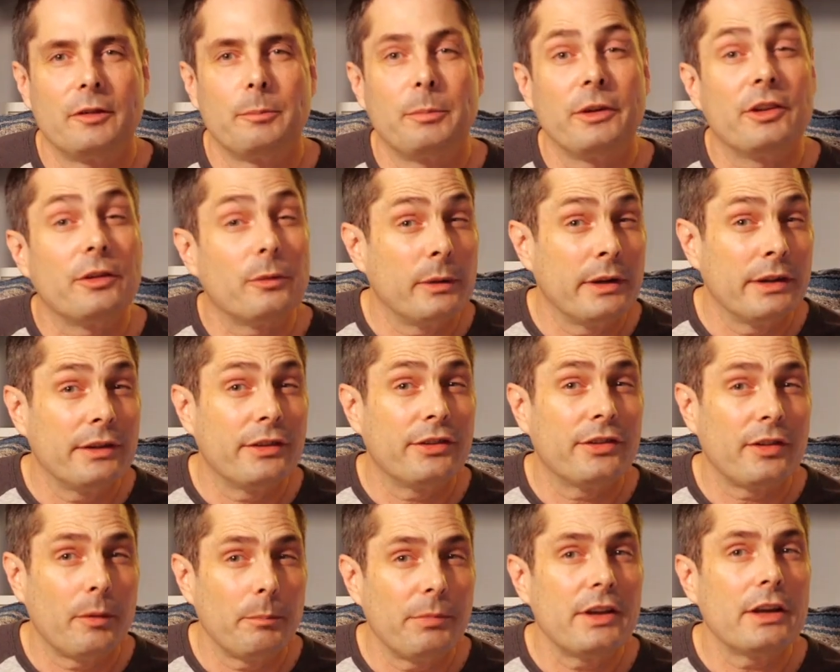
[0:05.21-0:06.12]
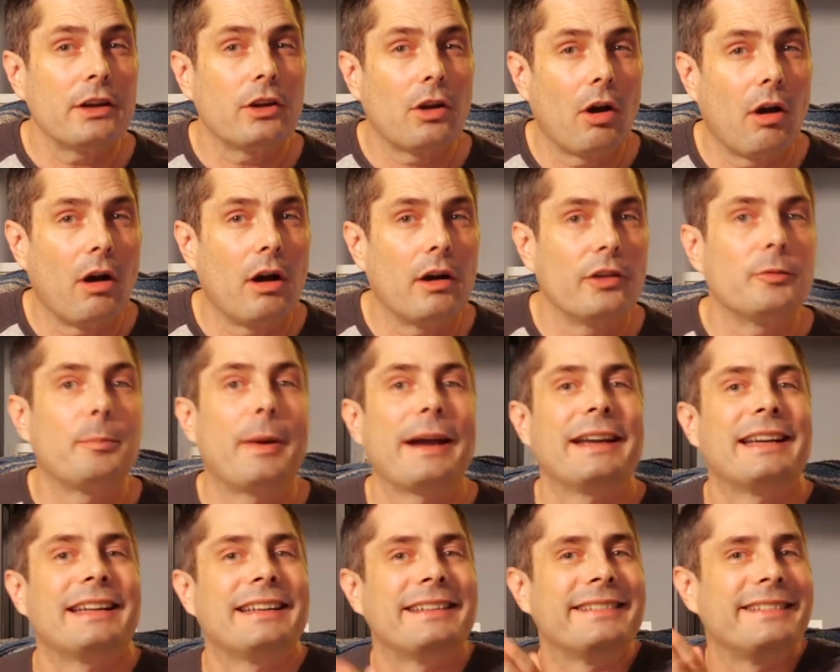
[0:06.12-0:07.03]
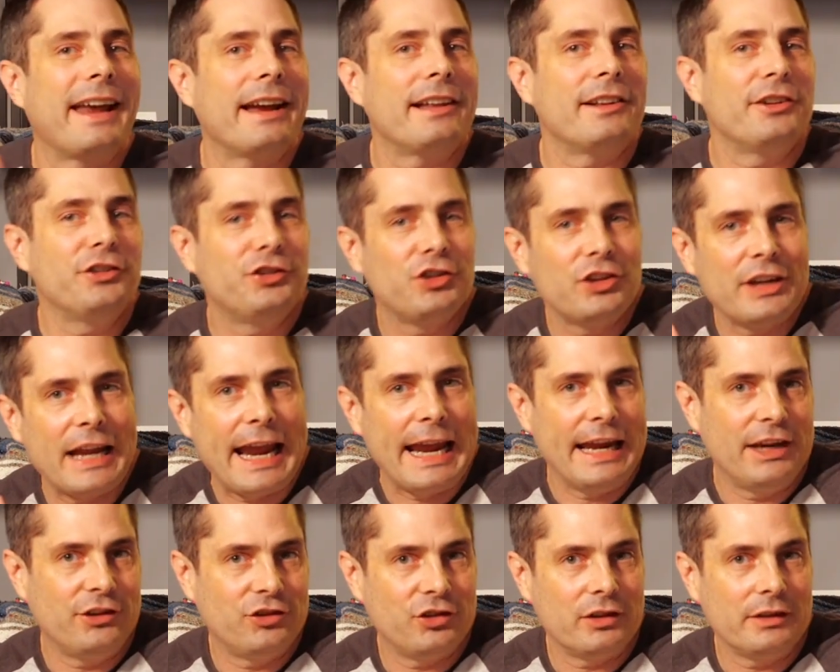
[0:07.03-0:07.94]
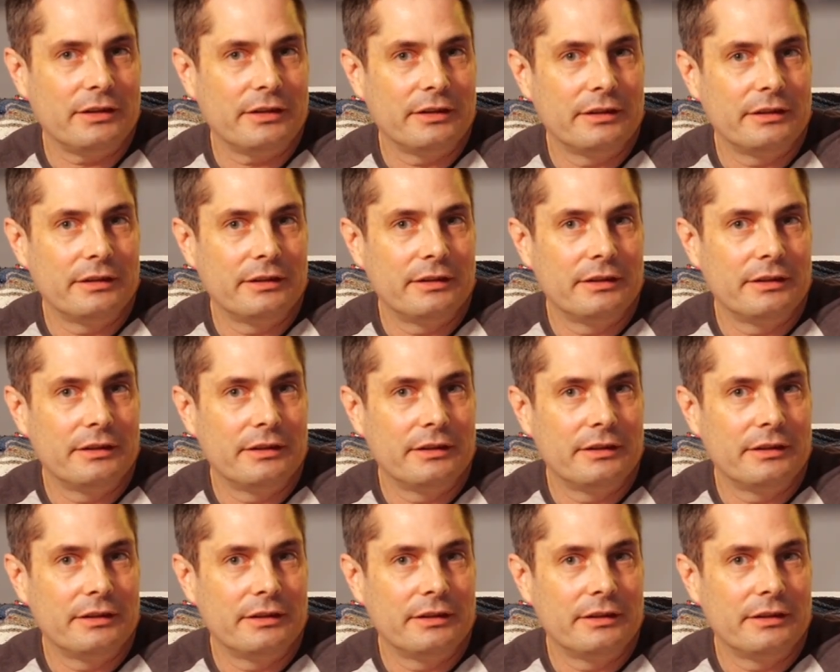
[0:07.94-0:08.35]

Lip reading: between something caused by an intelligent agent